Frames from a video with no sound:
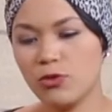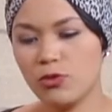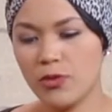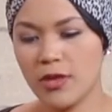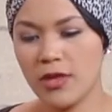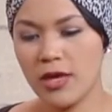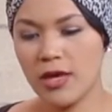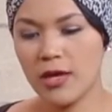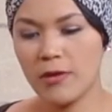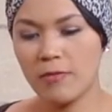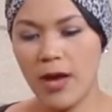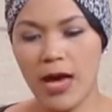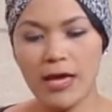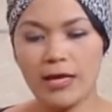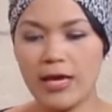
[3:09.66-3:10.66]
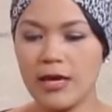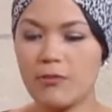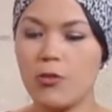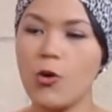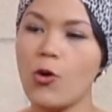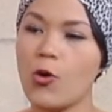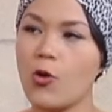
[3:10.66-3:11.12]
with them, I came
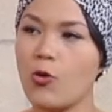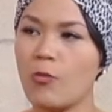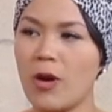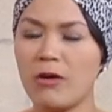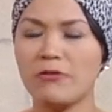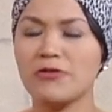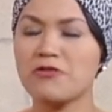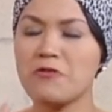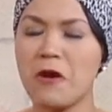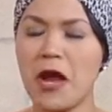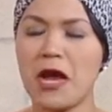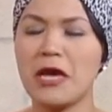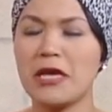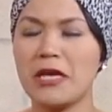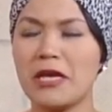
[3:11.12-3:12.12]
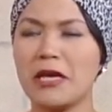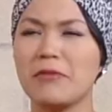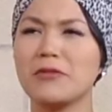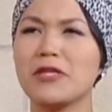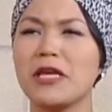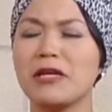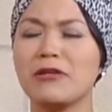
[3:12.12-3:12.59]
home, I was crying. I
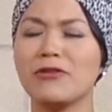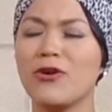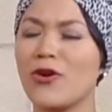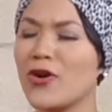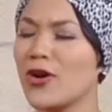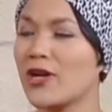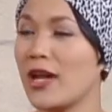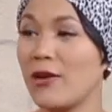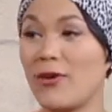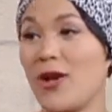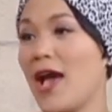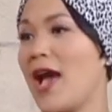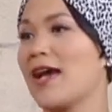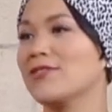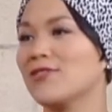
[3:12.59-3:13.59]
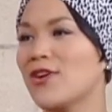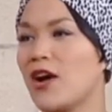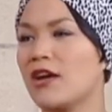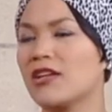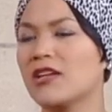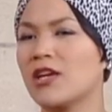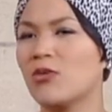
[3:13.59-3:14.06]
was like, Lord, I asked
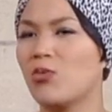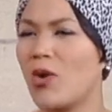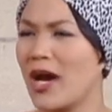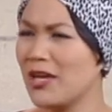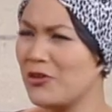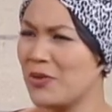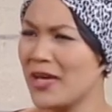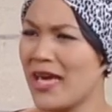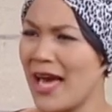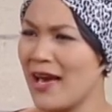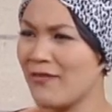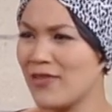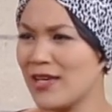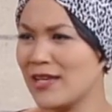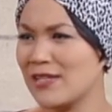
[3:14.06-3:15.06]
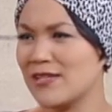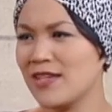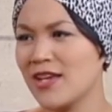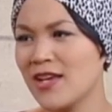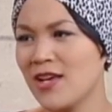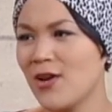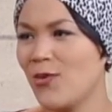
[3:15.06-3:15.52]
God again, why do I have this?
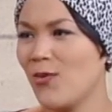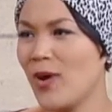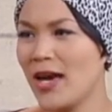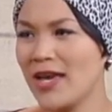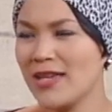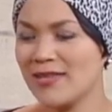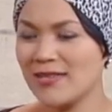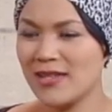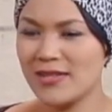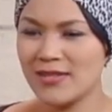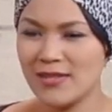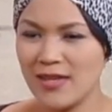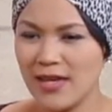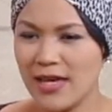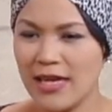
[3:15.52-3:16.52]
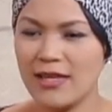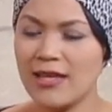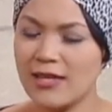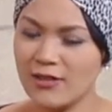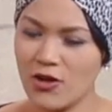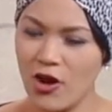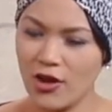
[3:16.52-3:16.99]
Why is this?
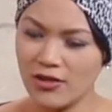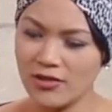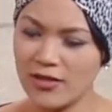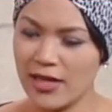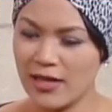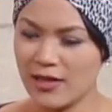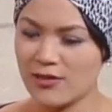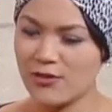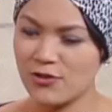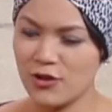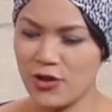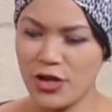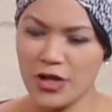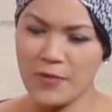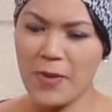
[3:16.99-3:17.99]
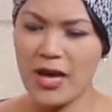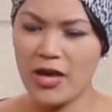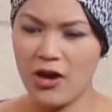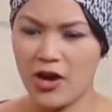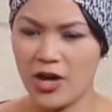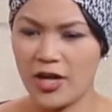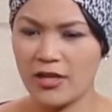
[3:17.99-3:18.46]
It caused like a stir in my
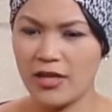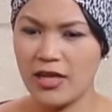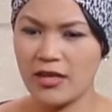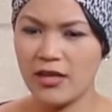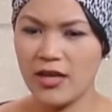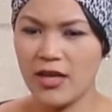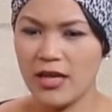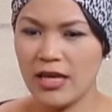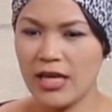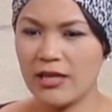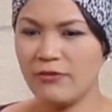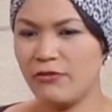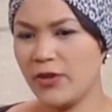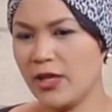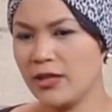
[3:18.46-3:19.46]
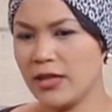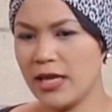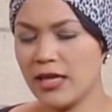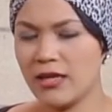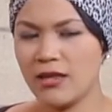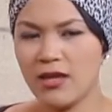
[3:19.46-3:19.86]
heart, and it felt like